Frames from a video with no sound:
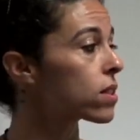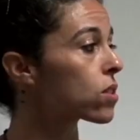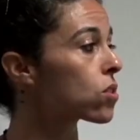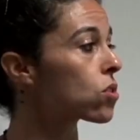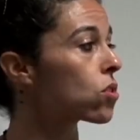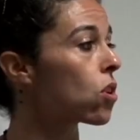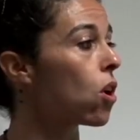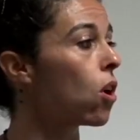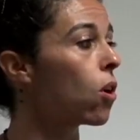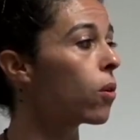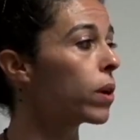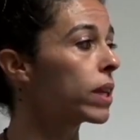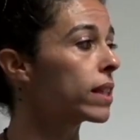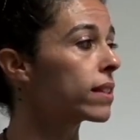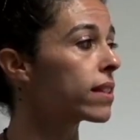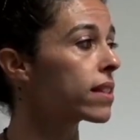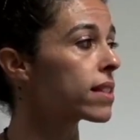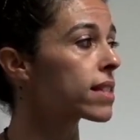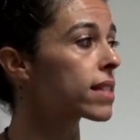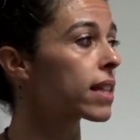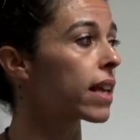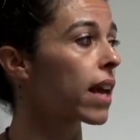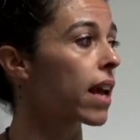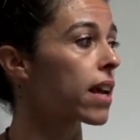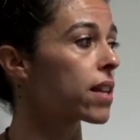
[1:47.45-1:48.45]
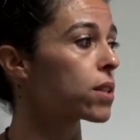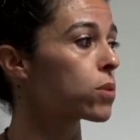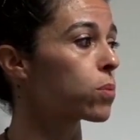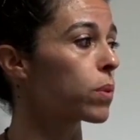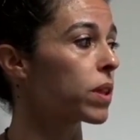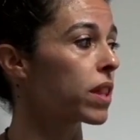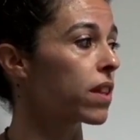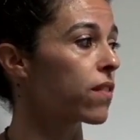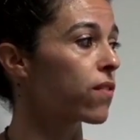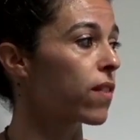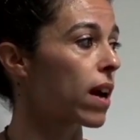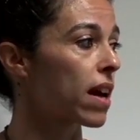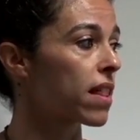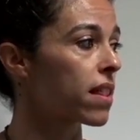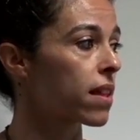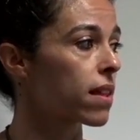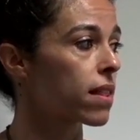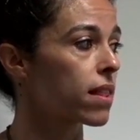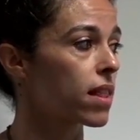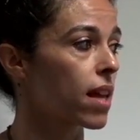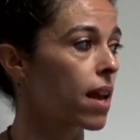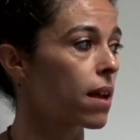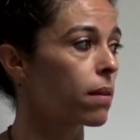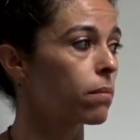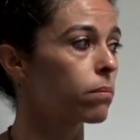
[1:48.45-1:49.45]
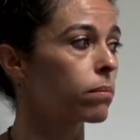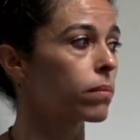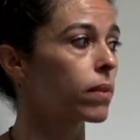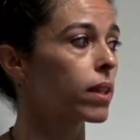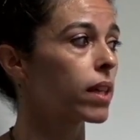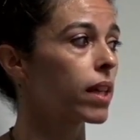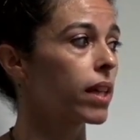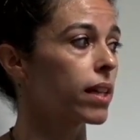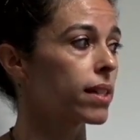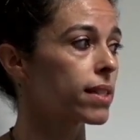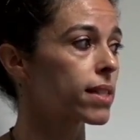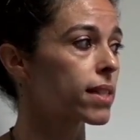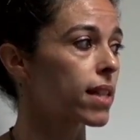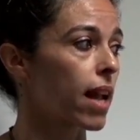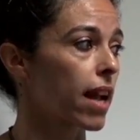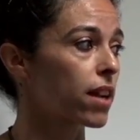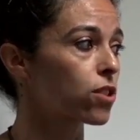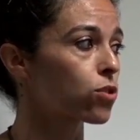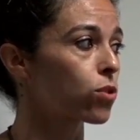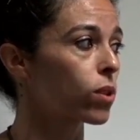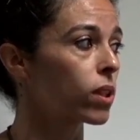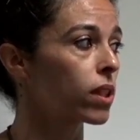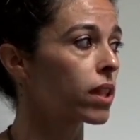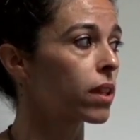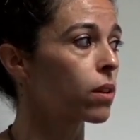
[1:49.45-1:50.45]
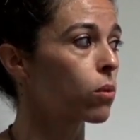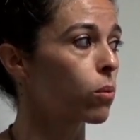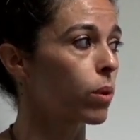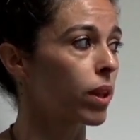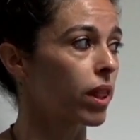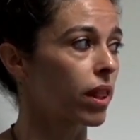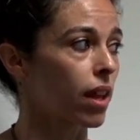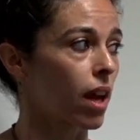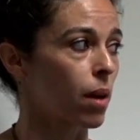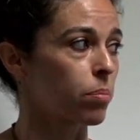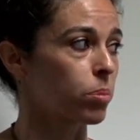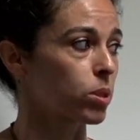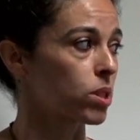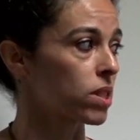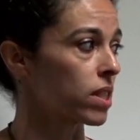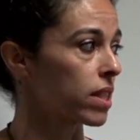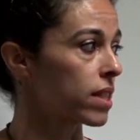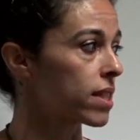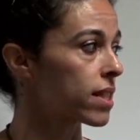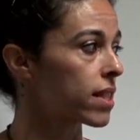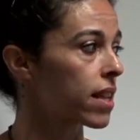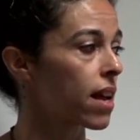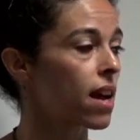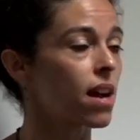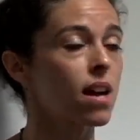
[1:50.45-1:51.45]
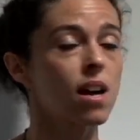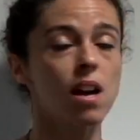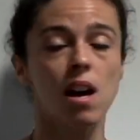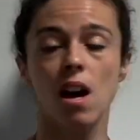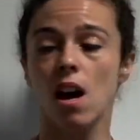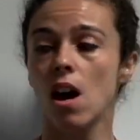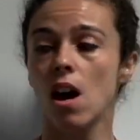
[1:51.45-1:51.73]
So in this case, we divided them in sexually with apothecia,